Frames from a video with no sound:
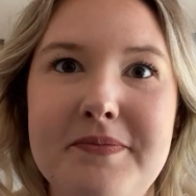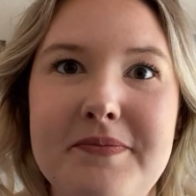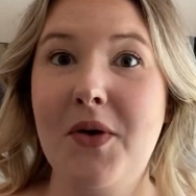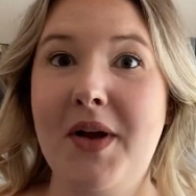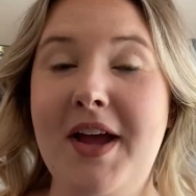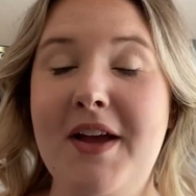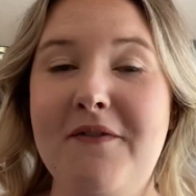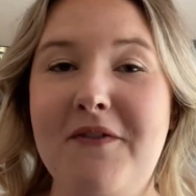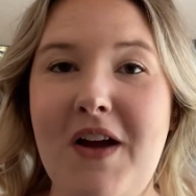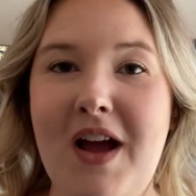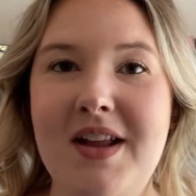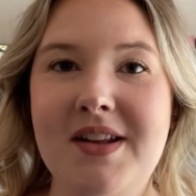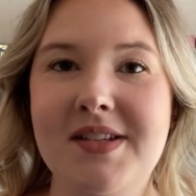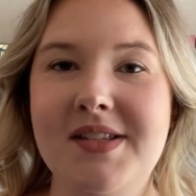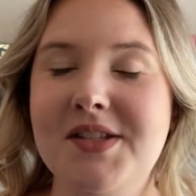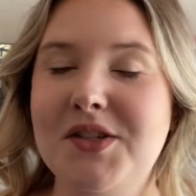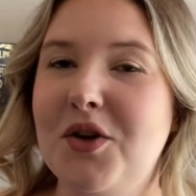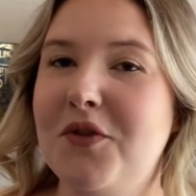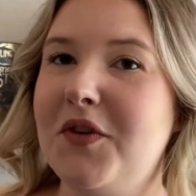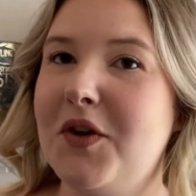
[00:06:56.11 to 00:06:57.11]
Okay,
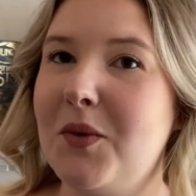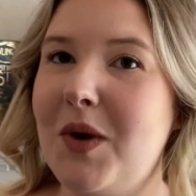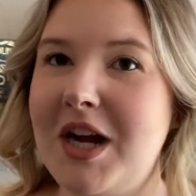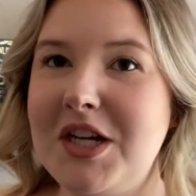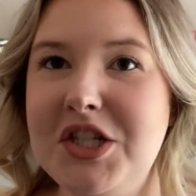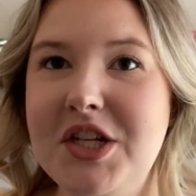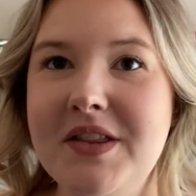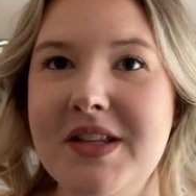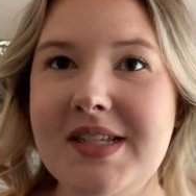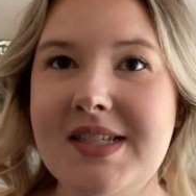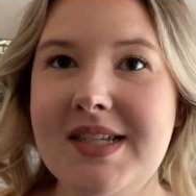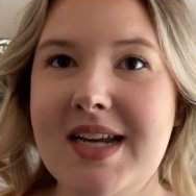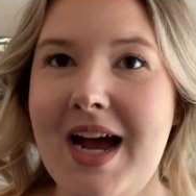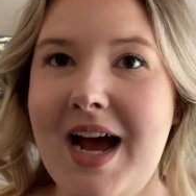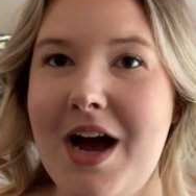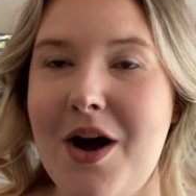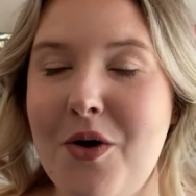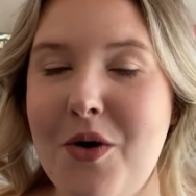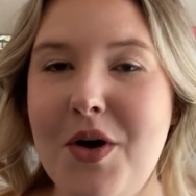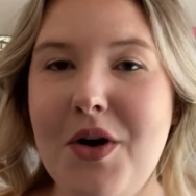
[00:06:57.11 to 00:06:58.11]
friends, so if you're watching this
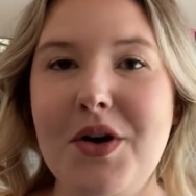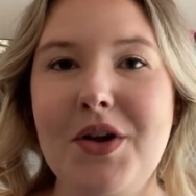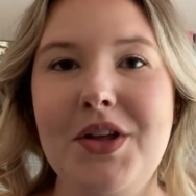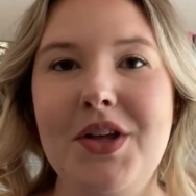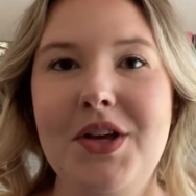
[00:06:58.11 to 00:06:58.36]
now,